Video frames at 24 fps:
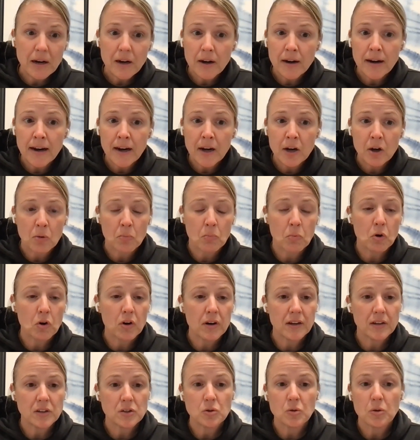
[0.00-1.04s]
buried or
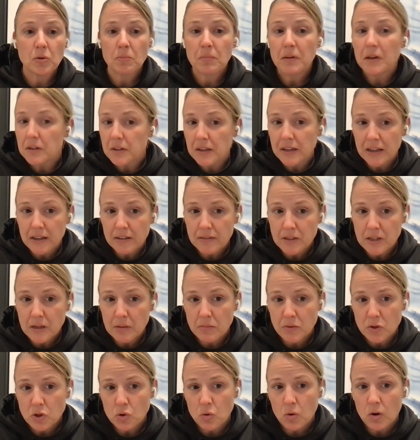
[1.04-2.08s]
put into a building of
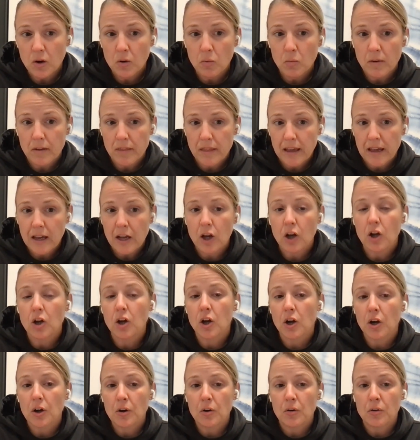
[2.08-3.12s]
some sort where they
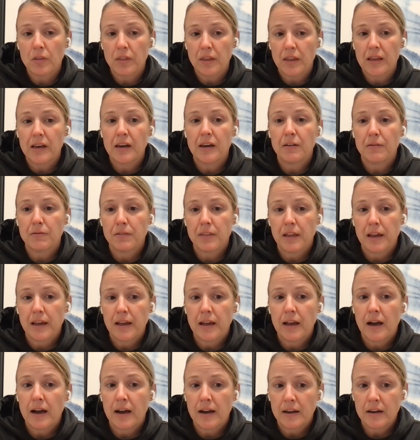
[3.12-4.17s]
can go then if
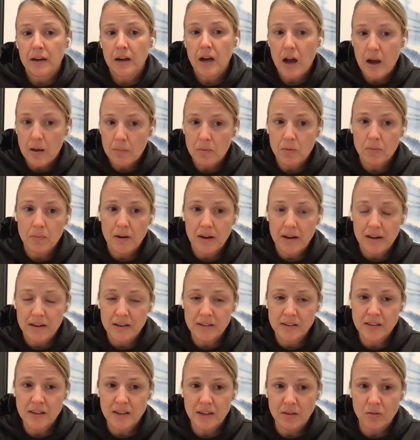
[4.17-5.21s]
they got
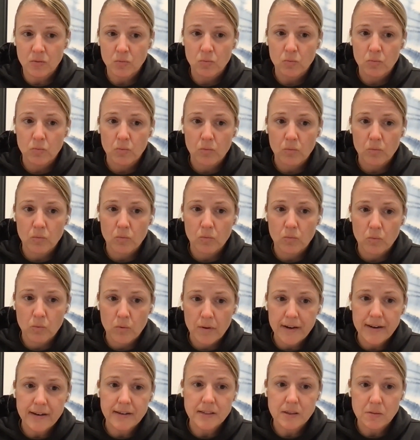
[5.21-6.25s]
compromised and
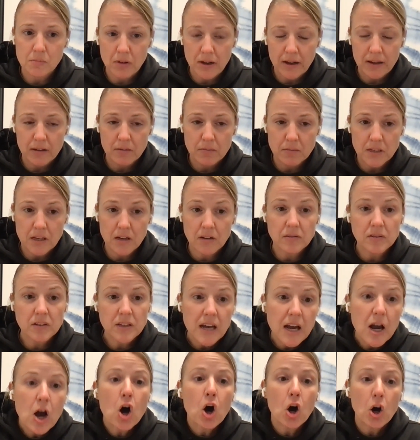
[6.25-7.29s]
resupply
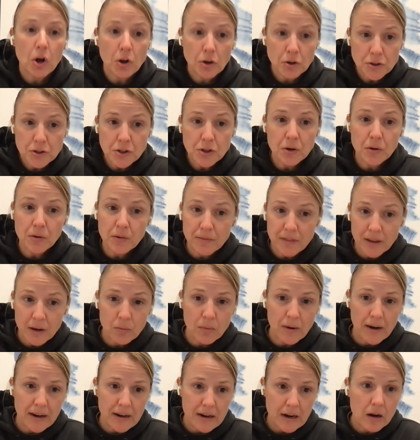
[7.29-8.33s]
themselves. Also, if they
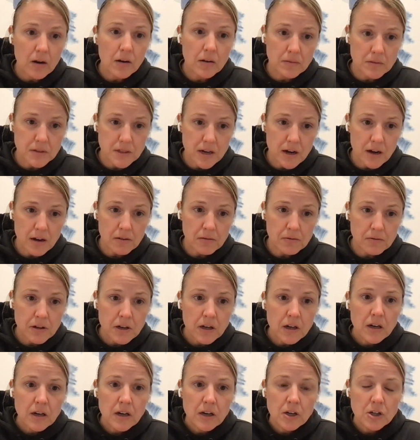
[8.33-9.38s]
ran out of stuff.
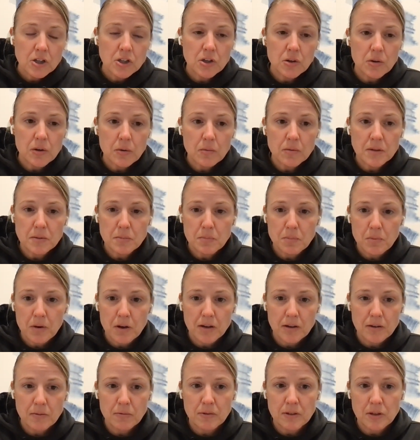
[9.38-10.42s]
So
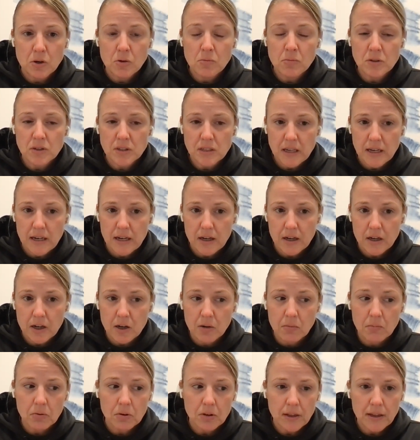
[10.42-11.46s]
it was almost like a
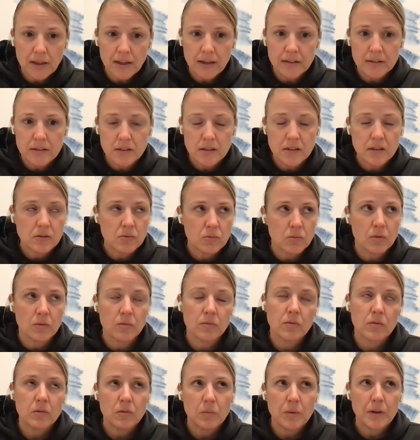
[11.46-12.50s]
complete,
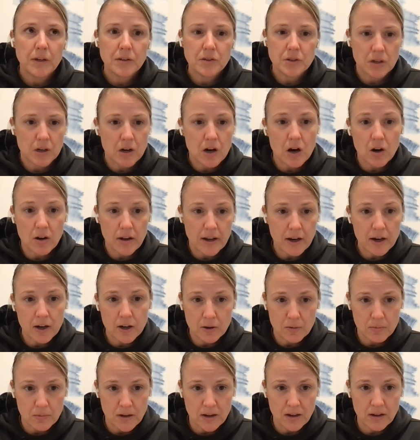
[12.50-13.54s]
what we used to call
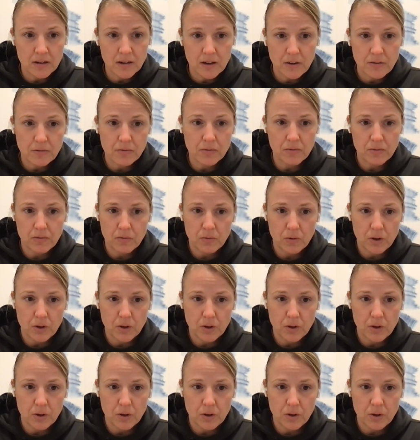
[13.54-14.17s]
increment of,